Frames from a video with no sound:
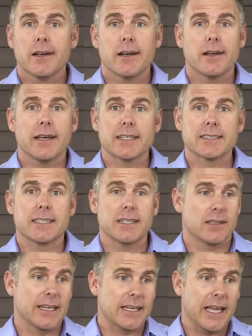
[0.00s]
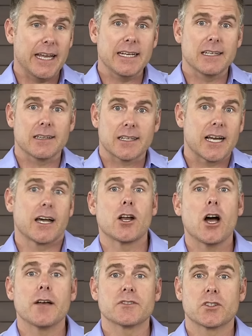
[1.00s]
any
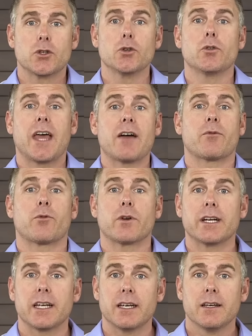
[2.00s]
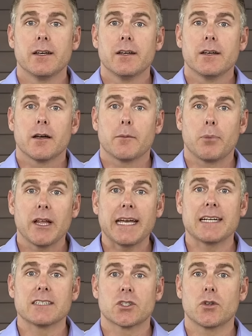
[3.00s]
cutoffs to that free
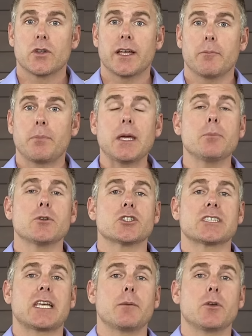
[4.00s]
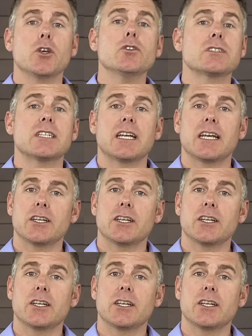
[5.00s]
plan so that people just keep using it.